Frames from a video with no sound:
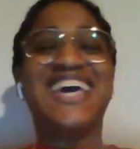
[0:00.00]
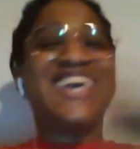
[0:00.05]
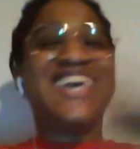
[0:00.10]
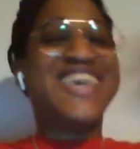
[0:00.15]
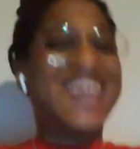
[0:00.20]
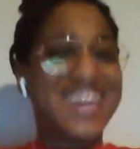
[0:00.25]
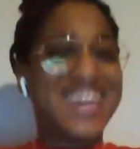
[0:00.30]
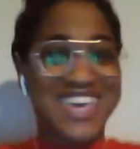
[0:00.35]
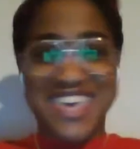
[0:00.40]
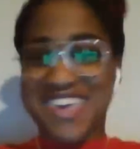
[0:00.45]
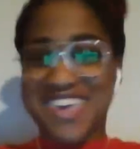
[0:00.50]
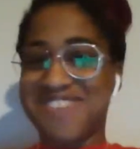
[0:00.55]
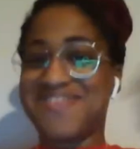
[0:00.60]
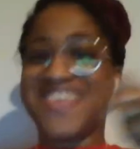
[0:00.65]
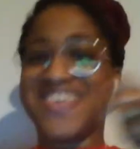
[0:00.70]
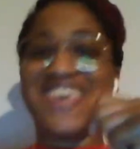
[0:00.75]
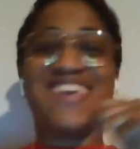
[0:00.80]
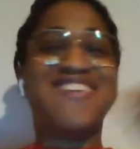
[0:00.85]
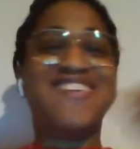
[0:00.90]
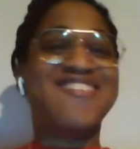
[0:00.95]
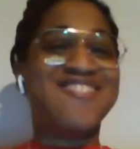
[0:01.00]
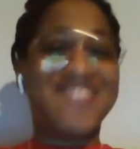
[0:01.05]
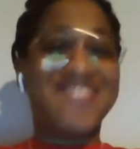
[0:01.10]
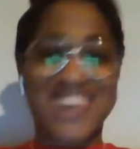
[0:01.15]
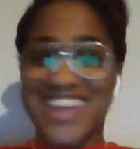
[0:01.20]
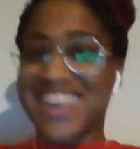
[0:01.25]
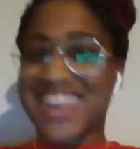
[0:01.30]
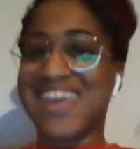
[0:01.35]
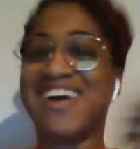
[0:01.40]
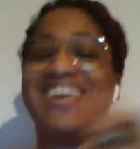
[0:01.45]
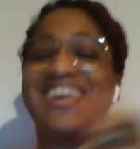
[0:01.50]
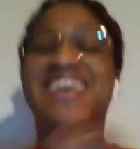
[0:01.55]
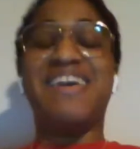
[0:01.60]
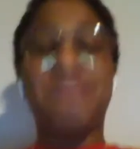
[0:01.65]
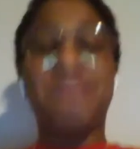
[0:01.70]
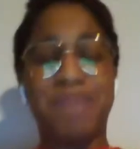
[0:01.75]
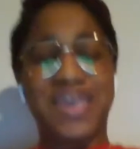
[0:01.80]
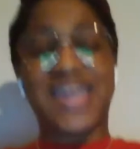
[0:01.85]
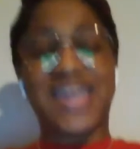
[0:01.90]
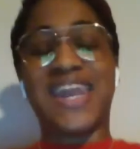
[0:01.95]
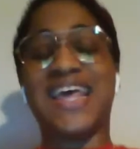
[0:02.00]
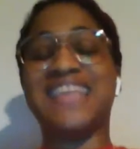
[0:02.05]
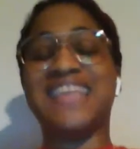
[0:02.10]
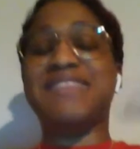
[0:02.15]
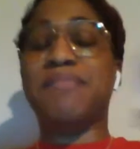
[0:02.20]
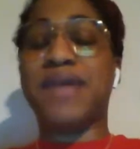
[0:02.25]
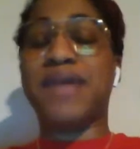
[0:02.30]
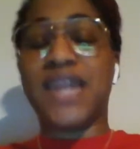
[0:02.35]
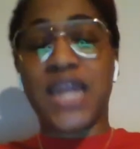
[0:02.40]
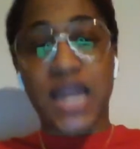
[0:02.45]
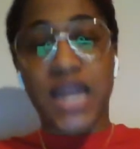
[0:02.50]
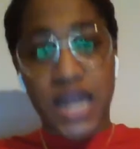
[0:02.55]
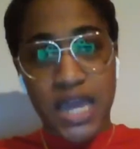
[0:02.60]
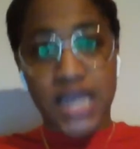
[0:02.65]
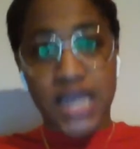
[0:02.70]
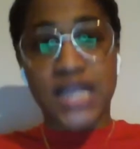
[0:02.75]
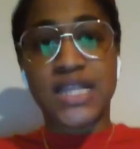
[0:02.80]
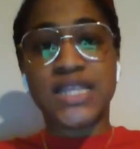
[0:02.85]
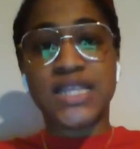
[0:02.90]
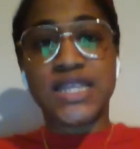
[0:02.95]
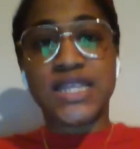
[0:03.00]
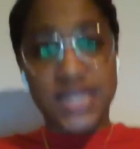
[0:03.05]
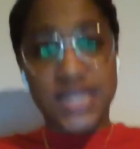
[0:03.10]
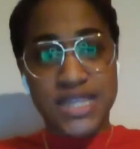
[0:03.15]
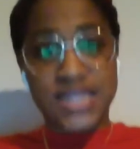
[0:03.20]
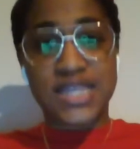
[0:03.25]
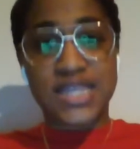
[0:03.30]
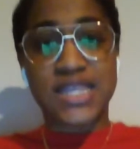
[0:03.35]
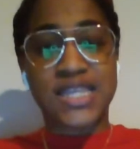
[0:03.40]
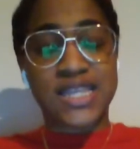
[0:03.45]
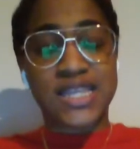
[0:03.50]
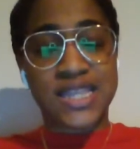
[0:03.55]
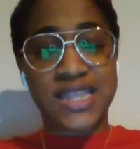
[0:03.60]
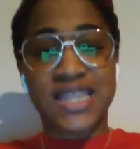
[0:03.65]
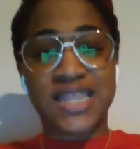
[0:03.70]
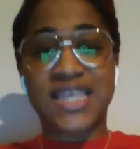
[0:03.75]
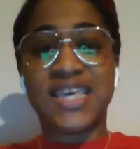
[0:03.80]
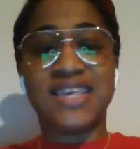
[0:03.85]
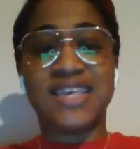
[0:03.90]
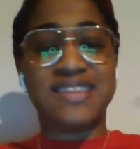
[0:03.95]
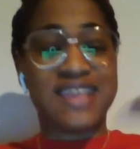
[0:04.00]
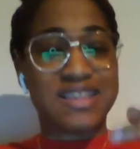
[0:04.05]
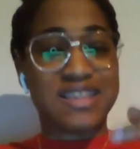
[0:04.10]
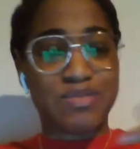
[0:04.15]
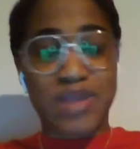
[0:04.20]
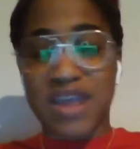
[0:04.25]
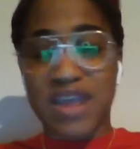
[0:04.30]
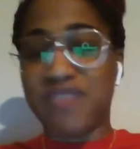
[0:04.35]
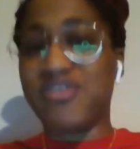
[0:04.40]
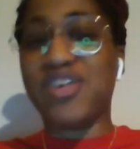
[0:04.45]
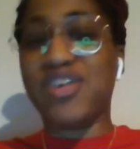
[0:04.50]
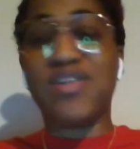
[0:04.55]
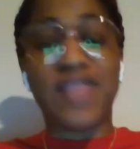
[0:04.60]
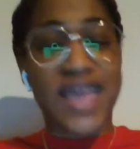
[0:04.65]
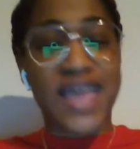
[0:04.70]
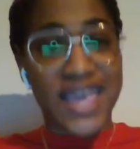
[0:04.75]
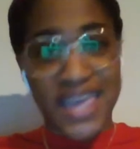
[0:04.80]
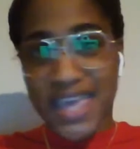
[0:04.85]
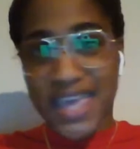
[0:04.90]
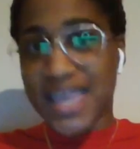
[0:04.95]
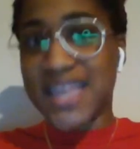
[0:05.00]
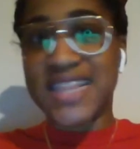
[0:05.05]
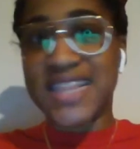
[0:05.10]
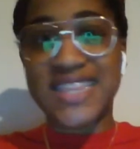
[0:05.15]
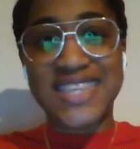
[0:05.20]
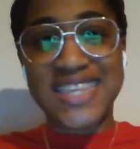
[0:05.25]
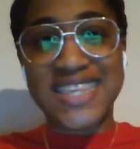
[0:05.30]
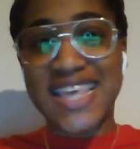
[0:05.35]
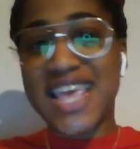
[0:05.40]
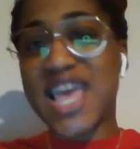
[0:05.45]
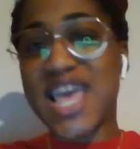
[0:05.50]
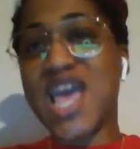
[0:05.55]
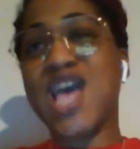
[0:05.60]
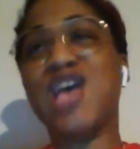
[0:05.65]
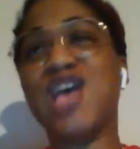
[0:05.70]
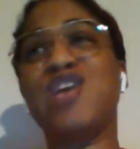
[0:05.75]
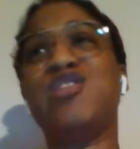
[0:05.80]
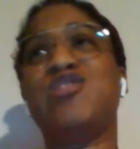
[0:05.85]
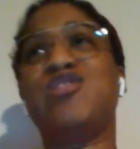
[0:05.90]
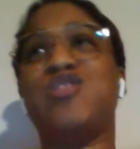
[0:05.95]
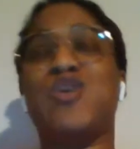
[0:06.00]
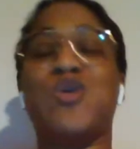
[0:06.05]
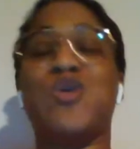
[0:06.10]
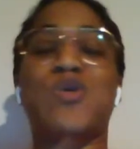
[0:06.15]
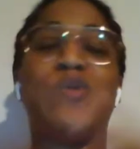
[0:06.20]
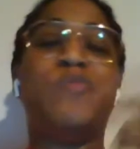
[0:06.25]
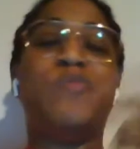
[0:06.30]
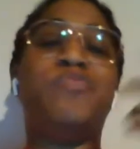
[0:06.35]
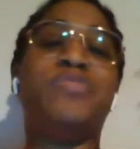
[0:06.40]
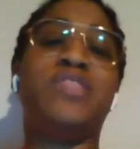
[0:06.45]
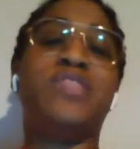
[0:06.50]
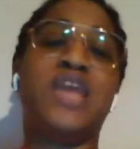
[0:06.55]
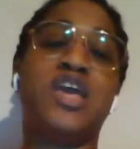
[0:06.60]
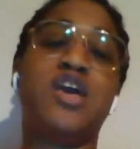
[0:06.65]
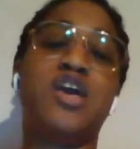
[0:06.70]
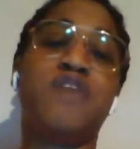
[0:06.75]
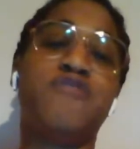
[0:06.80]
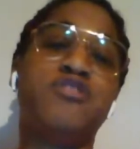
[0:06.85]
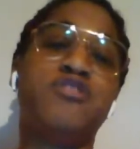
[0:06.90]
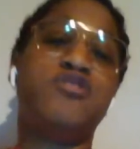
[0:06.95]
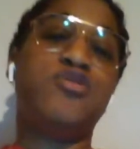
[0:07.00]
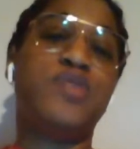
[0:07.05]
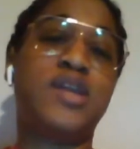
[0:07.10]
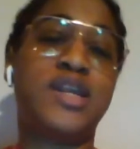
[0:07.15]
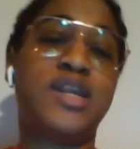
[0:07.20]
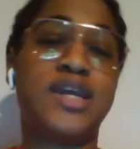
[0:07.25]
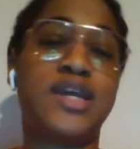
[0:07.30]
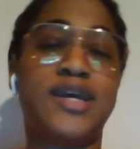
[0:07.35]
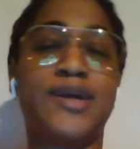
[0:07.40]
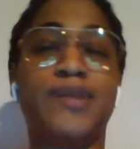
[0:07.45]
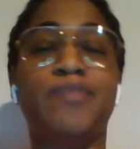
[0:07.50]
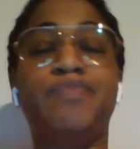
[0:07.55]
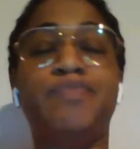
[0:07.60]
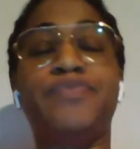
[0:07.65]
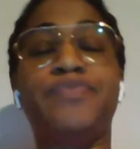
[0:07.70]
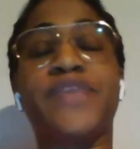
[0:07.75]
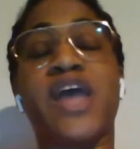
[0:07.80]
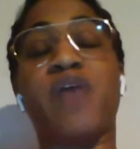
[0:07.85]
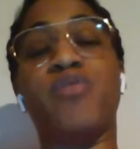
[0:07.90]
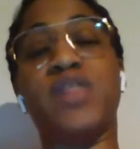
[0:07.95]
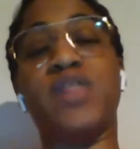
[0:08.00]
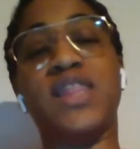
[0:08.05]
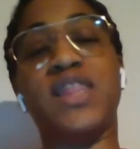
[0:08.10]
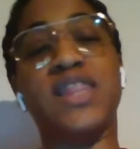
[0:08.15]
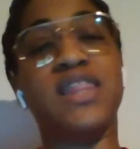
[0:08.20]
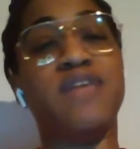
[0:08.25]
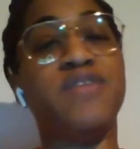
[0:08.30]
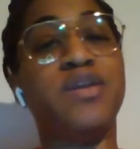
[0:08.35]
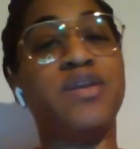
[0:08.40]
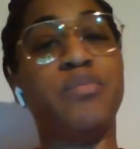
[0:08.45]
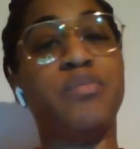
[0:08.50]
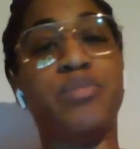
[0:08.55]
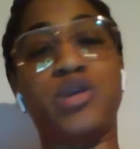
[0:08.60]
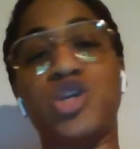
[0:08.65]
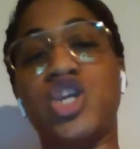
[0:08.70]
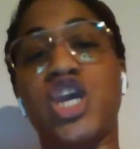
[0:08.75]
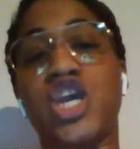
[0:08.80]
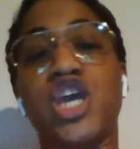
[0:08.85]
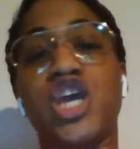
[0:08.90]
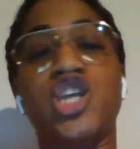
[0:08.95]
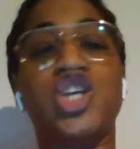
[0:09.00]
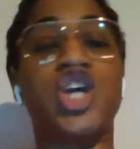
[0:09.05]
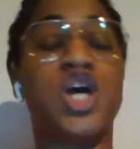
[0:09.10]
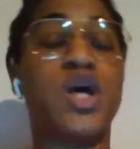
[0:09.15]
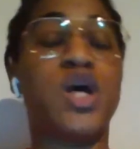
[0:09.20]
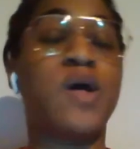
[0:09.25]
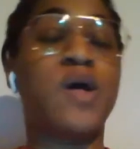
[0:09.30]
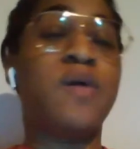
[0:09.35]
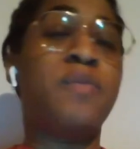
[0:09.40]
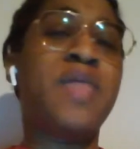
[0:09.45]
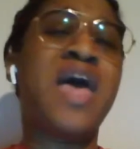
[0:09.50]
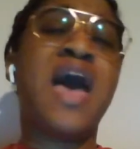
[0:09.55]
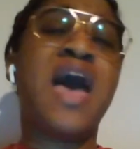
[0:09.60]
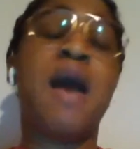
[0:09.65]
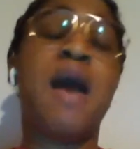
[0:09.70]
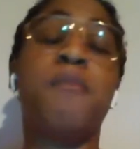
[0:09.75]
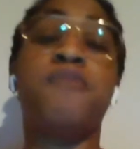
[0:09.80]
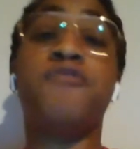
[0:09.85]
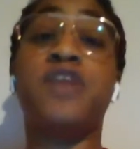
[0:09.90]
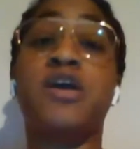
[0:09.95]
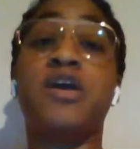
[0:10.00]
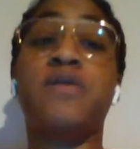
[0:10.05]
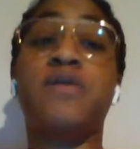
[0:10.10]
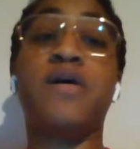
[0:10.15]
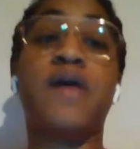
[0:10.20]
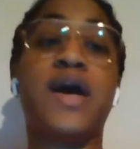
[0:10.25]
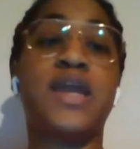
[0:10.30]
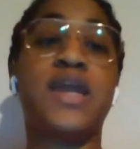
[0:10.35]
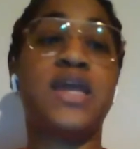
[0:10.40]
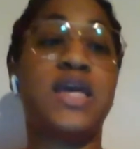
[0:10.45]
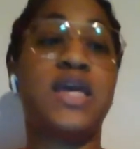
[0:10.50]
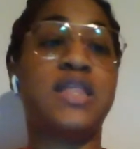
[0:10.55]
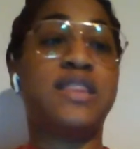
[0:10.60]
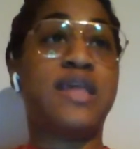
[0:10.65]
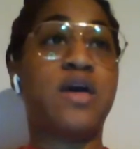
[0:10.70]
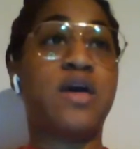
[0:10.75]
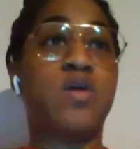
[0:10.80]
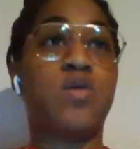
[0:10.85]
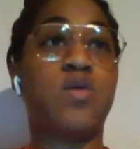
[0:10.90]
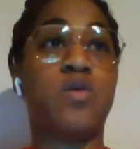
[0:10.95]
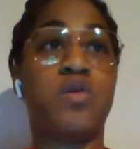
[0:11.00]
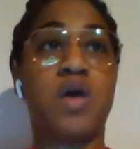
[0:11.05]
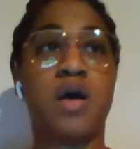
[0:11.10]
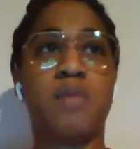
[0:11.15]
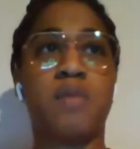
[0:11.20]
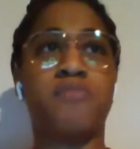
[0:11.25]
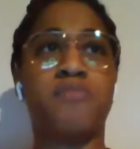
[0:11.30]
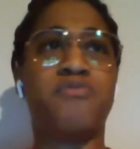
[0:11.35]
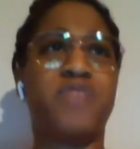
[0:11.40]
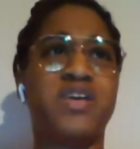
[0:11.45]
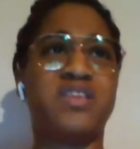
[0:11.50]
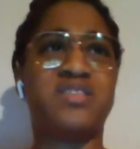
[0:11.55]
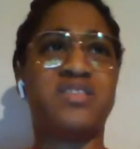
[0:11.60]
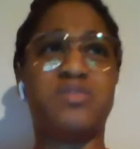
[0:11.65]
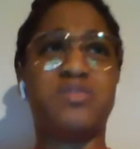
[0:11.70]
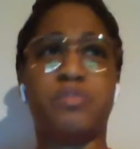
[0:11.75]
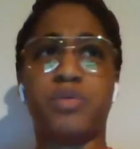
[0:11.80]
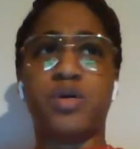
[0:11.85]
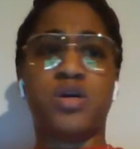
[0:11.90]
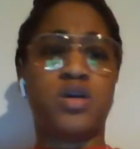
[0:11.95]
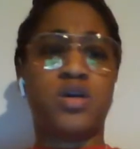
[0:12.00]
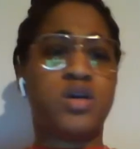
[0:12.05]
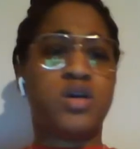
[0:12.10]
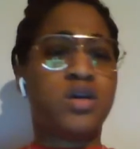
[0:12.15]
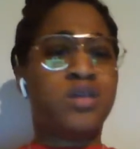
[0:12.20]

y'all get me when y'all get me, and that's Monday nights. Because that's when I feel like it. So thank y'all for tuning in. I really love and appreciate y'all. I'm gonna figure out how to get that whole Facebook